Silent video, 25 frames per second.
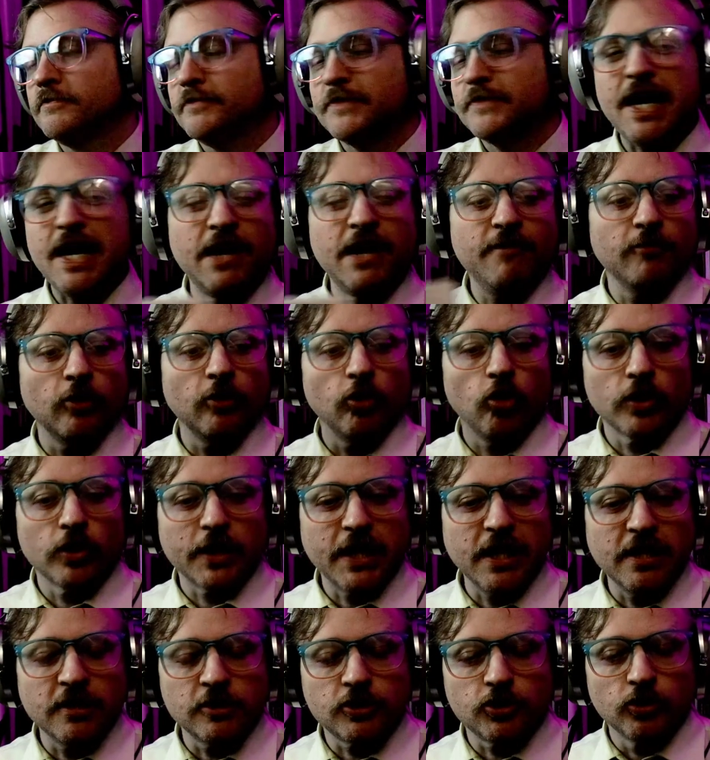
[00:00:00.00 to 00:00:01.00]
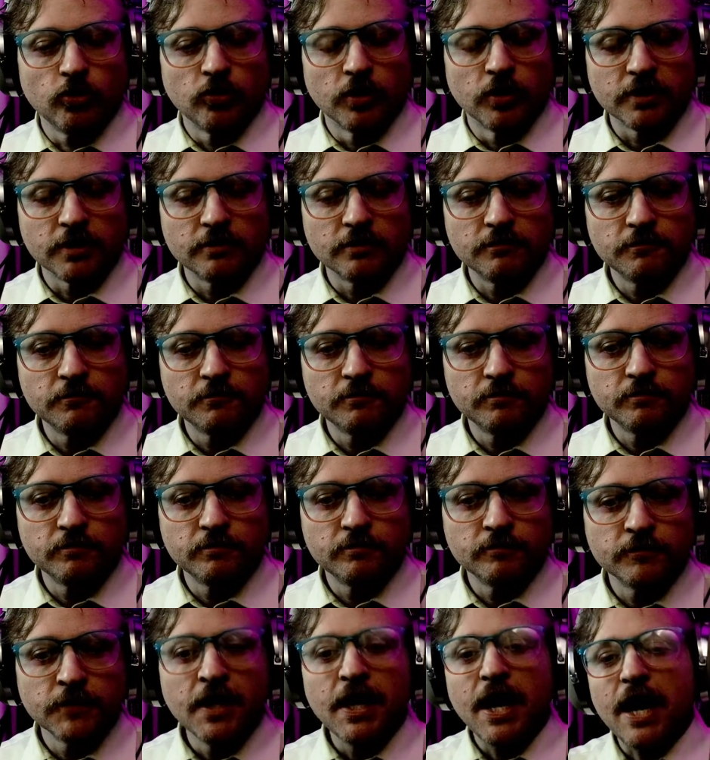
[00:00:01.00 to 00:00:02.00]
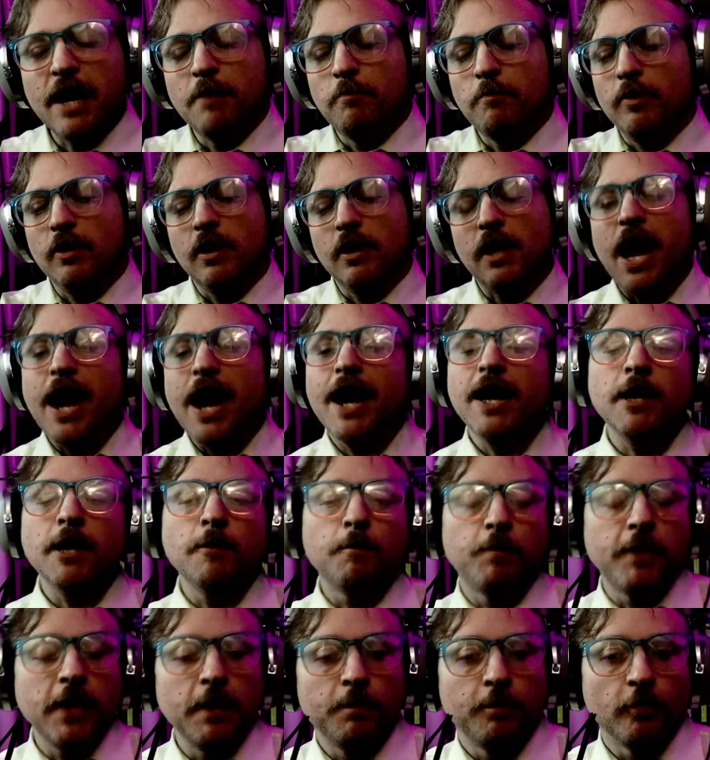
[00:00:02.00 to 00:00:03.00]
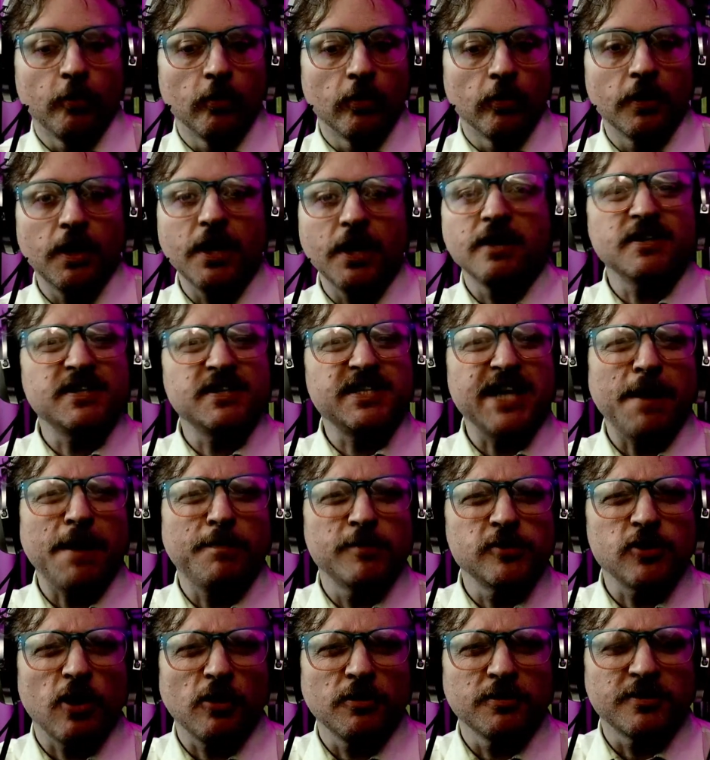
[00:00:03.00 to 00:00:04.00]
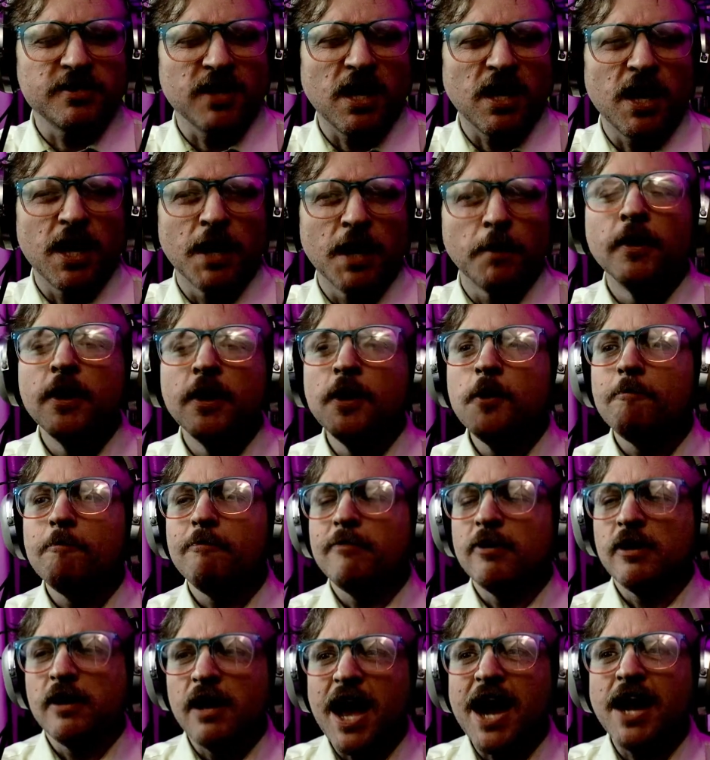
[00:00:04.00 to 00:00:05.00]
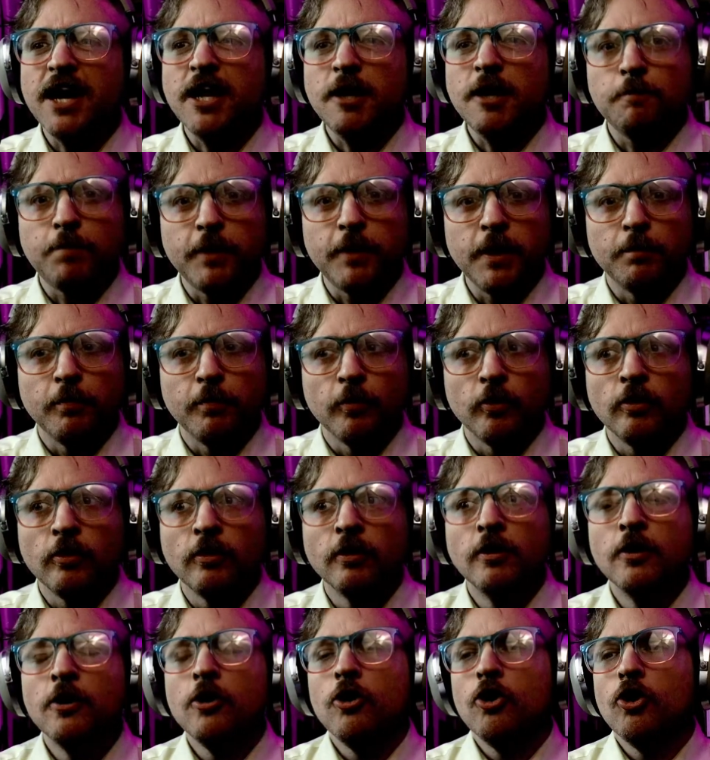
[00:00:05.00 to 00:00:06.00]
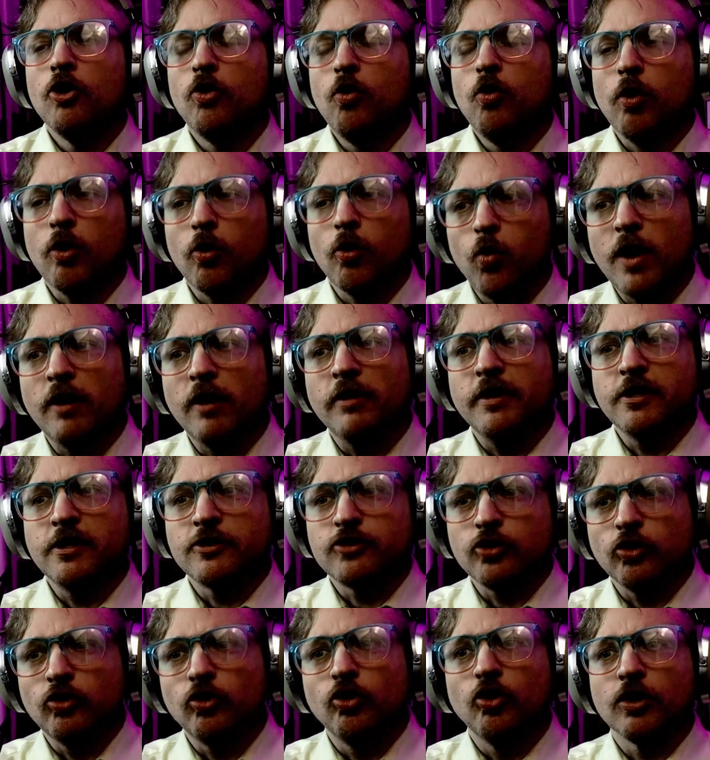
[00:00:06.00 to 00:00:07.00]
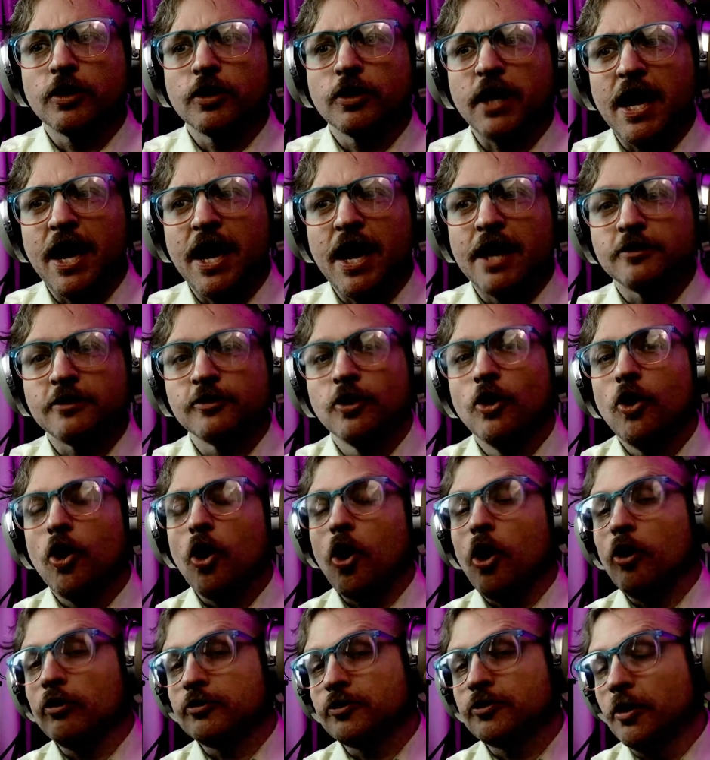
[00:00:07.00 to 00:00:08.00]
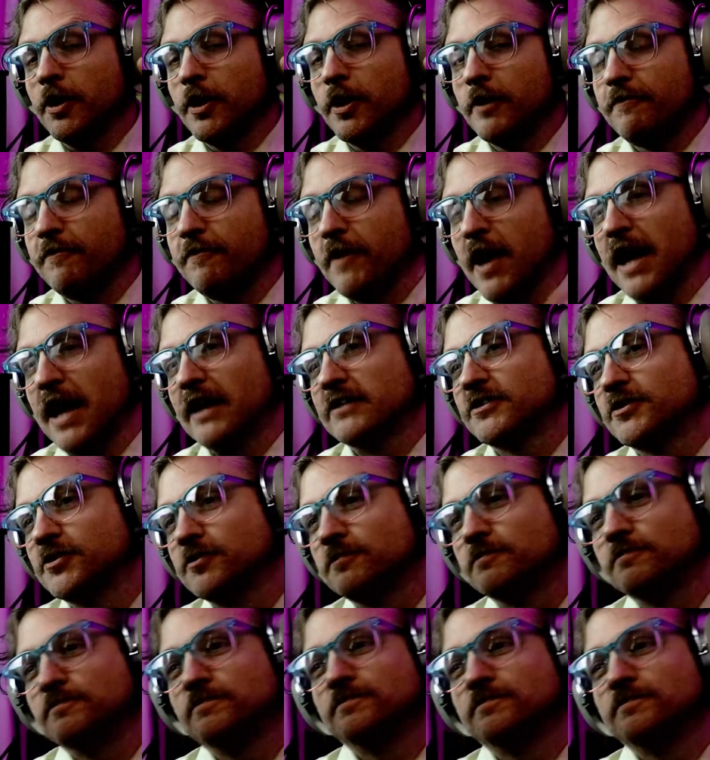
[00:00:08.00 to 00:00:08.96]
They didn't even look into it. And maligning people, it, this happens all the time, maligning people who are willing to look at alternative facts.